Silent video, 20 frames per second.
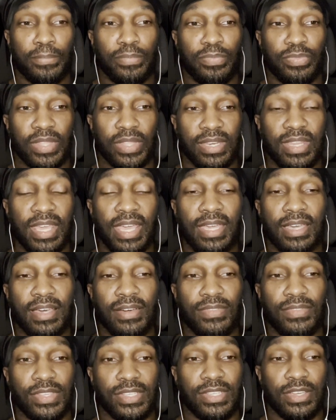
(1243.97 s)
the day
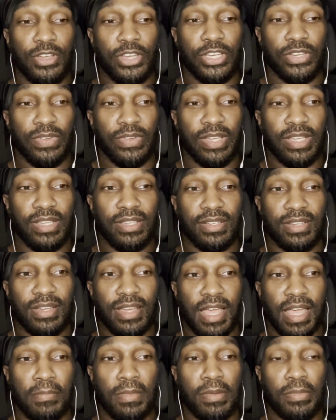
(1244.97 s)
of the surgery, I
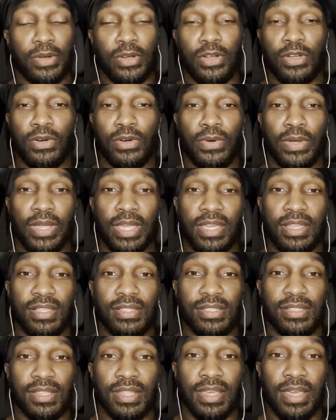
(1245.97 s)
remember going
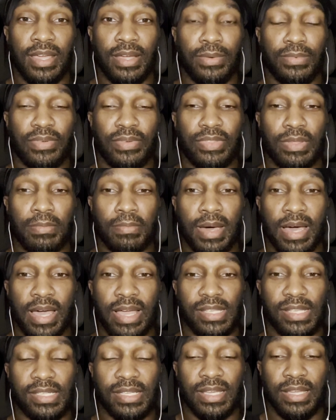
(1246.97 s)
into there with the
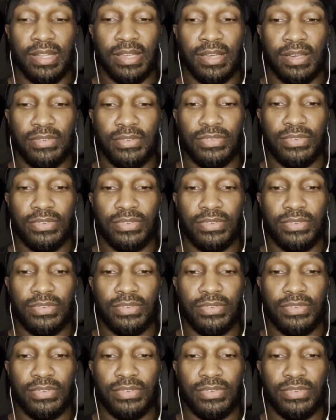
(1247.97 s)
mindset of